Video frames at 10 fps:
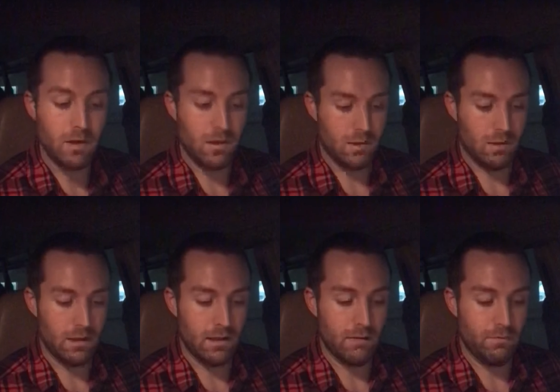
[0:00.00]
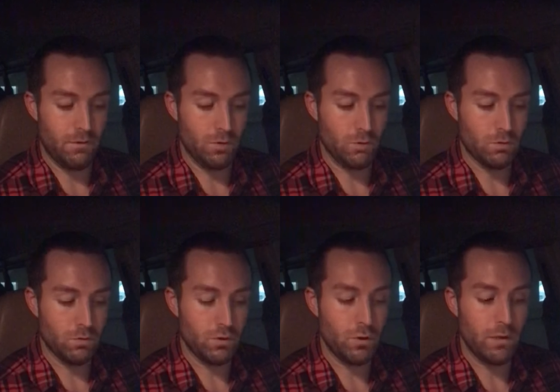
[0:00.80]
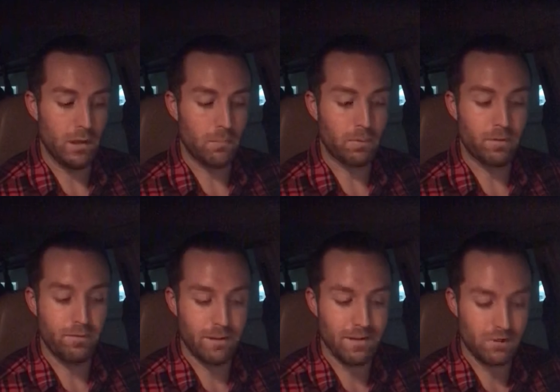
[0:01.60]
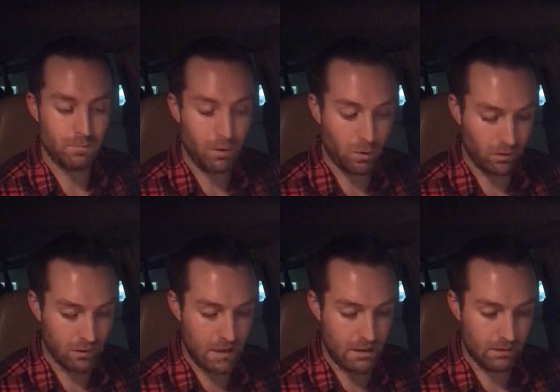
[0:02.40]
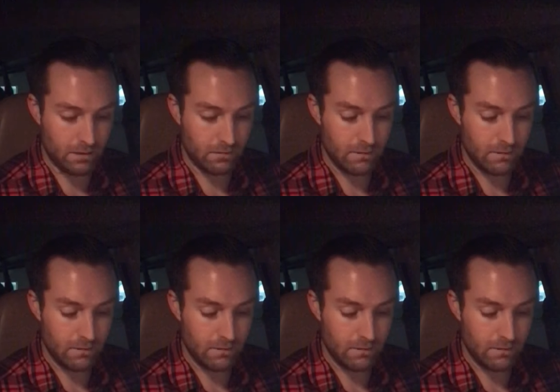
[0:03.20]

unleaded fuel to help prevent spark knock.